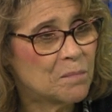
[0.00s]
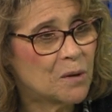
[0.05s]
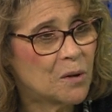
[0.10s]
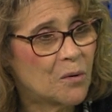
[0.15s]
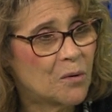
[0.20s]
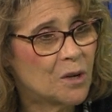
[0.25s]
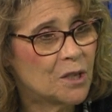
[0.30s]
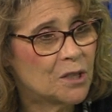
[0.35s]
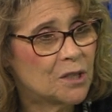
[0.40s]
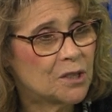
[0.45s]

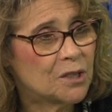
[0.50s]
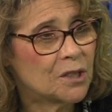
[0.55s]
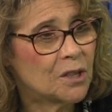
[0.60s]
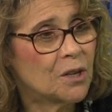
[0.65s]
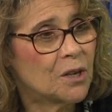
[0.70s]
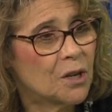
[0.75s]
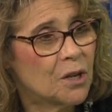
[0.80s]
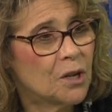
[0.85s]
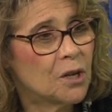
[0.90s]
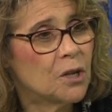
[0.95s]
because
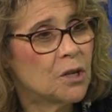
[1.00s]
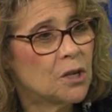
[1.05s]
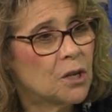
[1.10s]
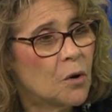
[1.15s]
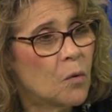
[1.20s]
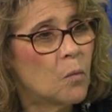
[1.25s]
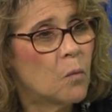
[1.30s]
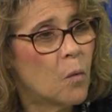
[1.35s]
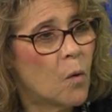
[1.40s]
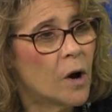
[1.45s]

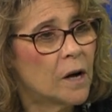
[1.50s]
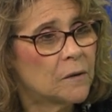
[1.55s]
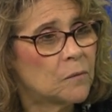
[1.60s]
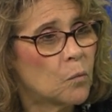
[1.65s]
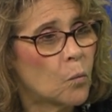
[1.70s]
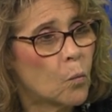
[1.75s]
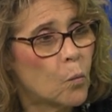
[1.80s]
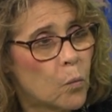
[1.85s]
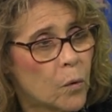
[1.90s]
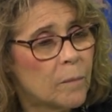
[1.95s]
you want
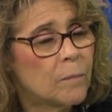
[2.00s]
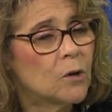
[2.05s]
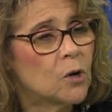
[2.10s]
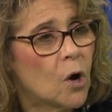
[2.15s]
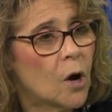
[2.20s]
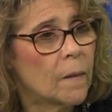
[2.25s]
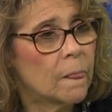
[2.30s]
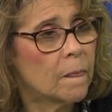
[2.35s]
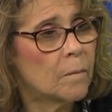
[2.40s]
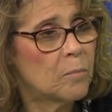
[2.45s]
women
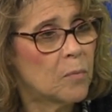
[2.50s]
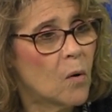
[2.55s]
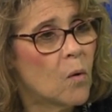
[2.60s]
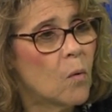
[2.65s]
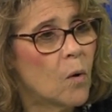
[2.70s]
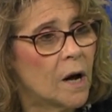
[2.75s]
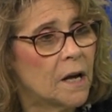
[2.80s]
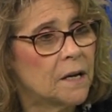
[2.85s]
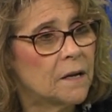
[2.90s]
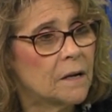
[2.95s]
on the
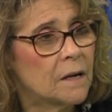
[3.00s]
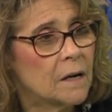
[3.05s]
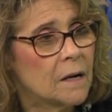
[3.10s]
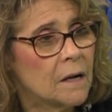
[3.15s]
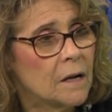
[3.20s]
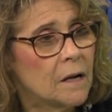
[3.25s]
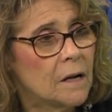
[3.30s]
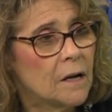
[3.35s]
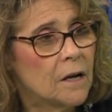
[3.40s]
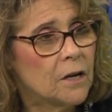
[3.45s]
board.
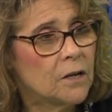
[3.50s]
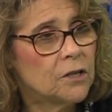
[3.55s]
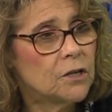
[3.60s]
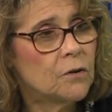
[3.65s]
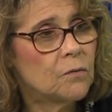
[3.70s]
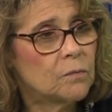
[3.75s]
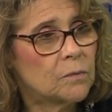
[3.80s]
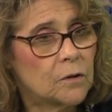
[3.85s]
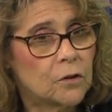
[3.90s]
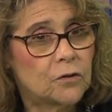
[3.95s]

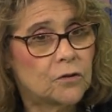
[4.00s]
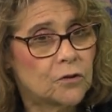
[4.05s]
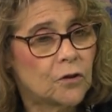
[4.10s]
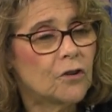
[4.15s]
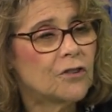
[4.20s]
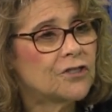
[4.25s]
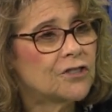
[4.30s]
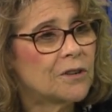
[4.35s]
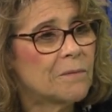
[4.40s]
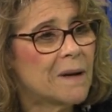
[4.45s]
You
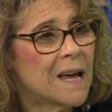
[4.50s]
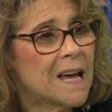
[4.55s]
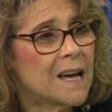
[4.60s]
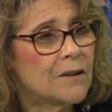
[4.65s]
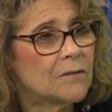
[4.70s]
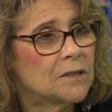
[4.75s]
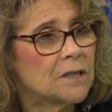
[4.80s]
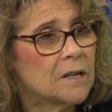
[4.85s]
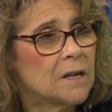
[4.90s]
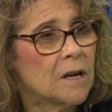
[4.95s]
search them
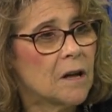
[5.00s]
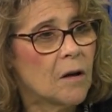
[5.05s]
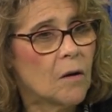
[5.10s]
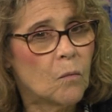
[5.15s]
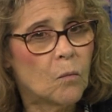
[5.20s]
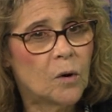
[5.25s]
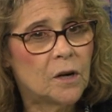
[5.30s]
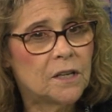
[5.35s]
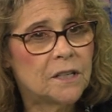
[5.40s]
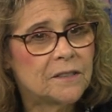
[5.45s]
out.
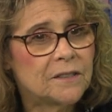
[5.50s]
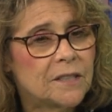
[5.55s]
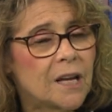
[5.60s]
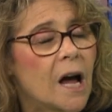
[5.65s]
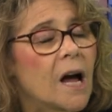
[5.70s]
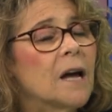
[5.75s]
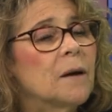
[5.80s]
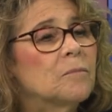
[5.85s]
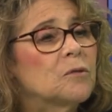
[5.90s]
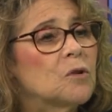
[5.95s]
When it's
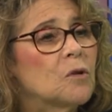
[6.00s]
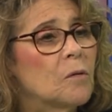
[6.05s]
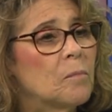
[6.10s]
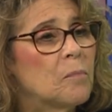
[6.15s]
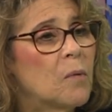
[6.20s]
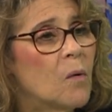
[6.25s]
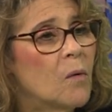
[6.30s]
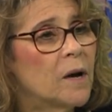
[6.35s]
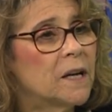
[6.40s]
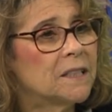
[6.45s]
time to
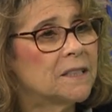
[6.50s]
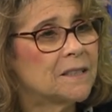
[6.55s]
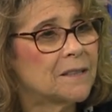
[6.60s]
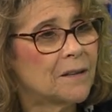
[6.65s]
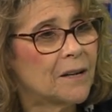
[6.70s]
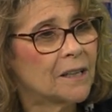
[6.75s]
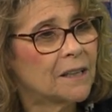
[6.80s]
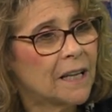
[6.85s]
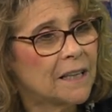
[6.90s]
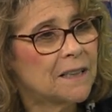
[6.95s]
appoint,
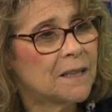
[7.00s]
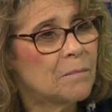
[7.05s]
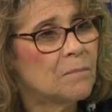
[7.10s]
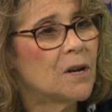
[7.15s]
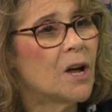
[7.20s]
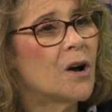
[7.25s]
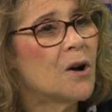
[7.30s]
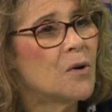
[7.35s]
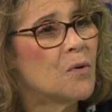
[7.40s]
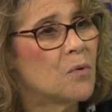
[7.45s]
let them
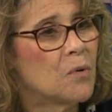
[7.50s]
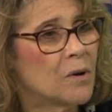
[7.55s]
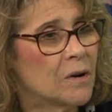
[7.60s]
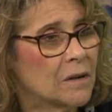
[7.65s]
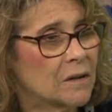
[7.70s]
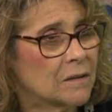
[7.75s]
know.